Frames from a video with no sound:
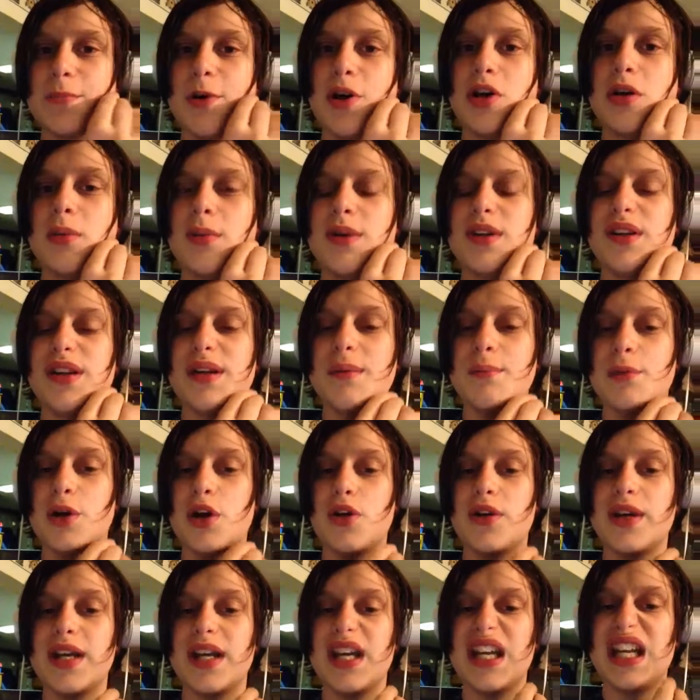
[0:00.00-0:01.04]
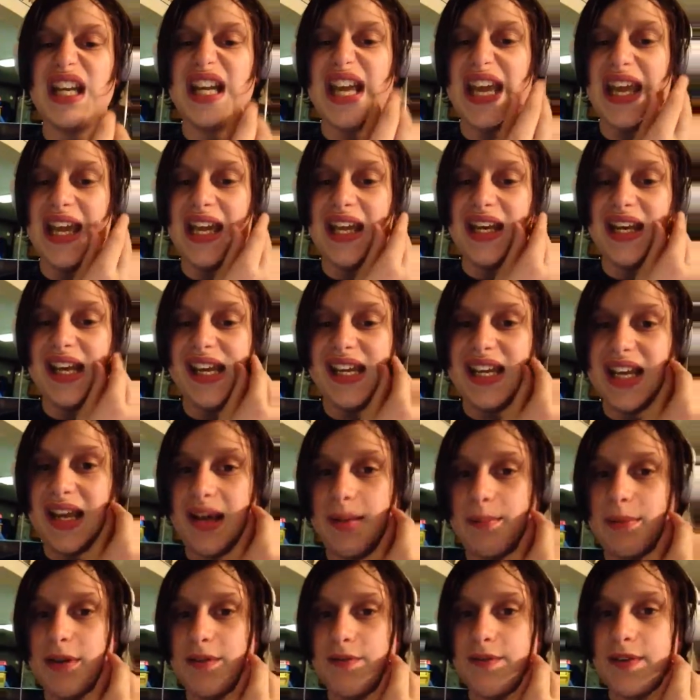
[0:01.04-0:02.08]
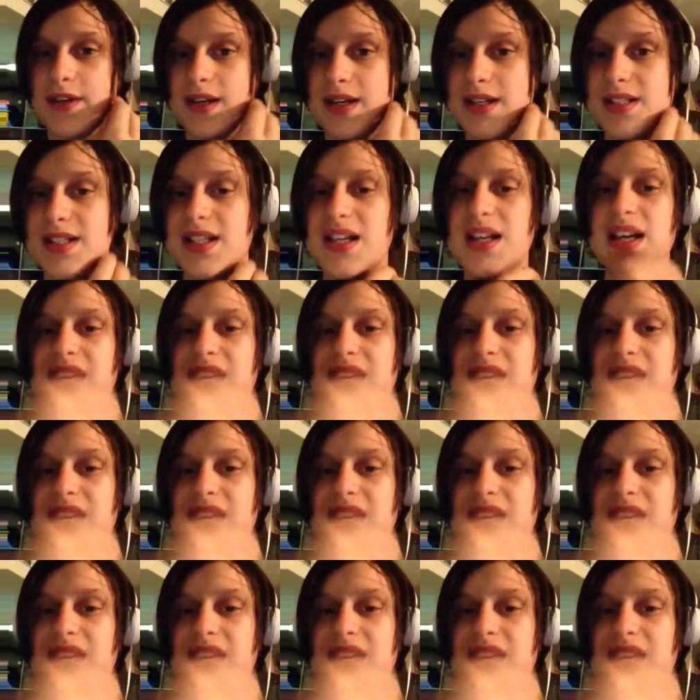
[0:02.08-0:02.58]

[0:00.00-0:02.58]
permanently broken and it can't be fixed.